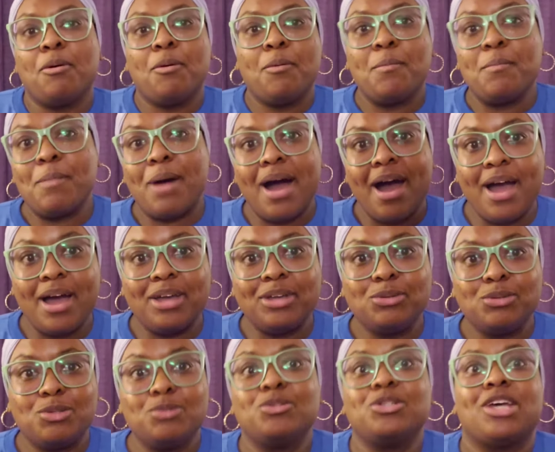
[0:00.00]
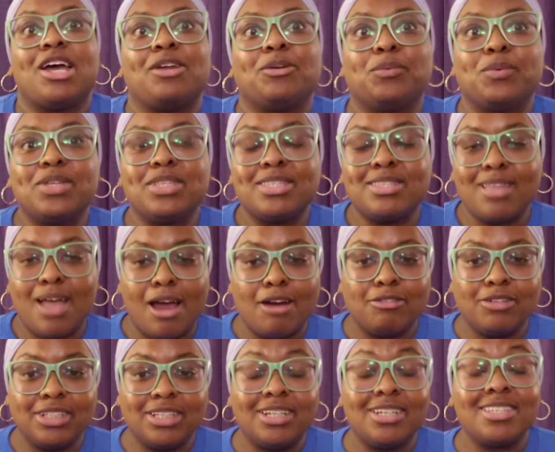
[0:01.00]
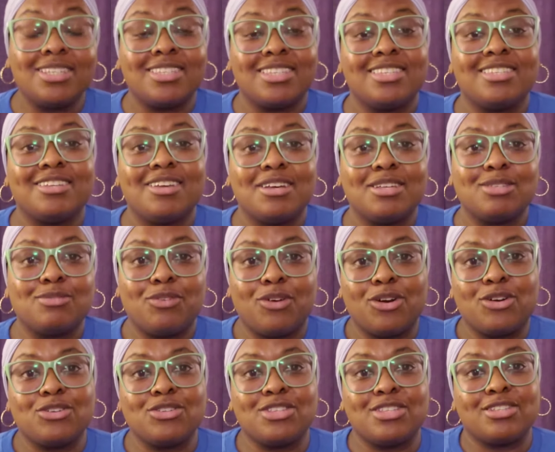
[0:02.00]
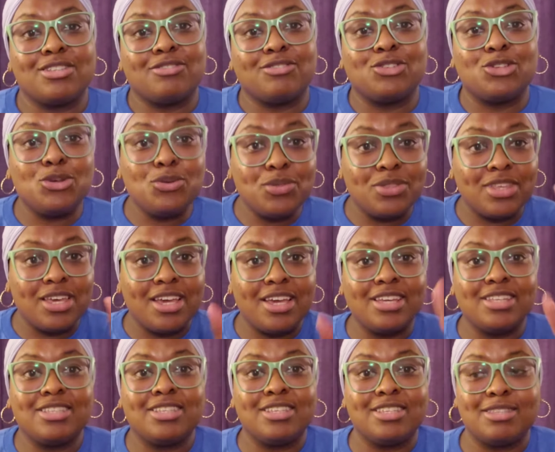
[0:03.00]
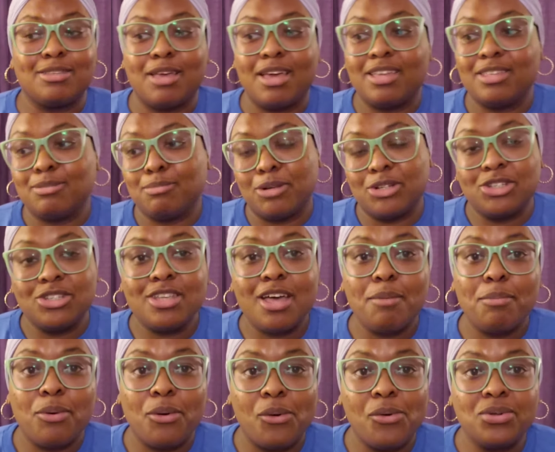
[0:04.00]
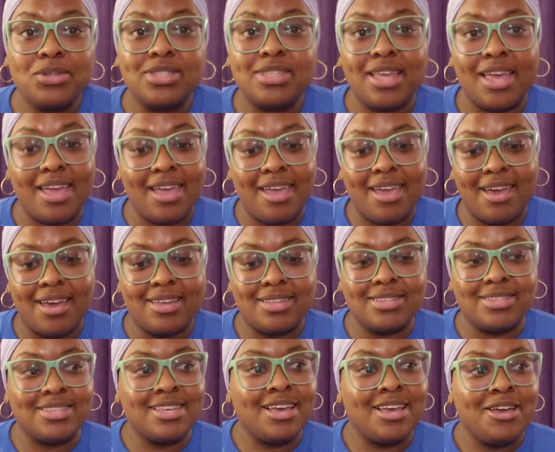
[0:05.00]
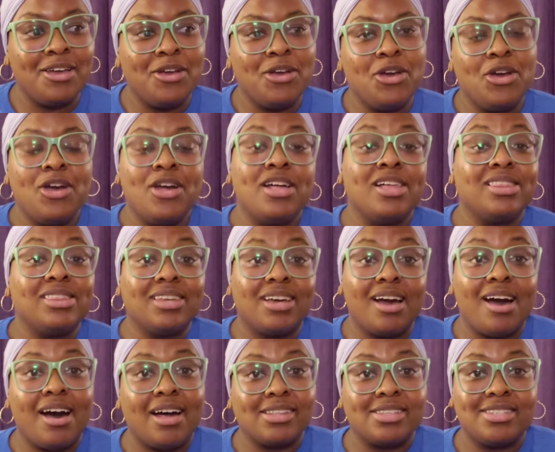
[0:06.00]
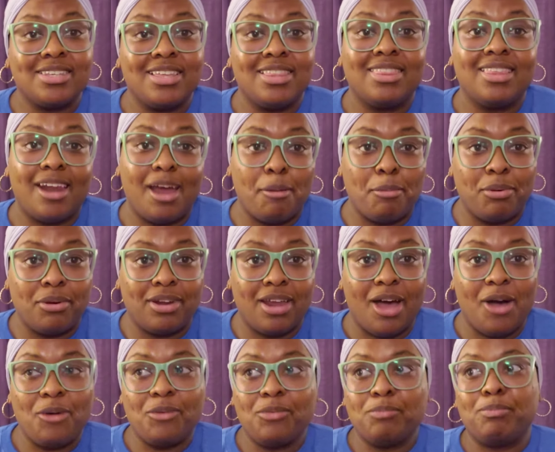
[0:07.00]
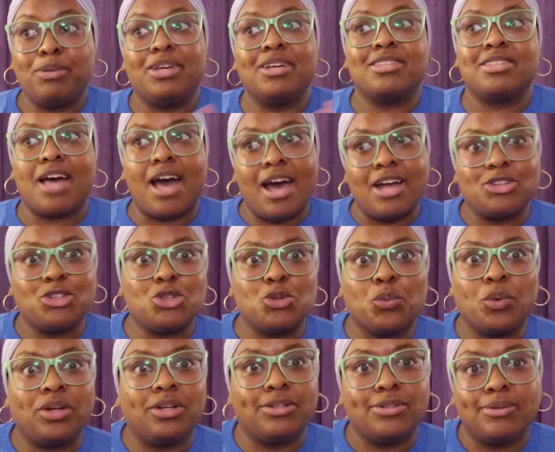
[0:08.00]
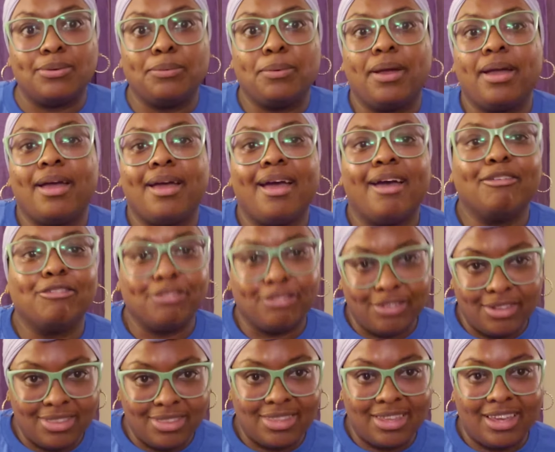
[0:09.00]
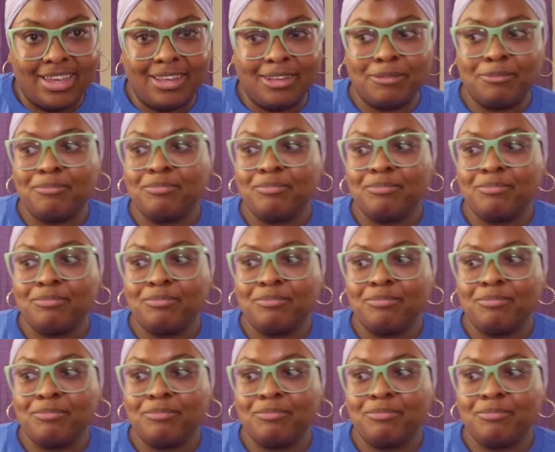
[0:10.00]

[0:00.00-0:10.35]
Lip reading: my YouTube channel is not really consistent as far as two things, as much as I post and the content that I put out, because I just want to do everything.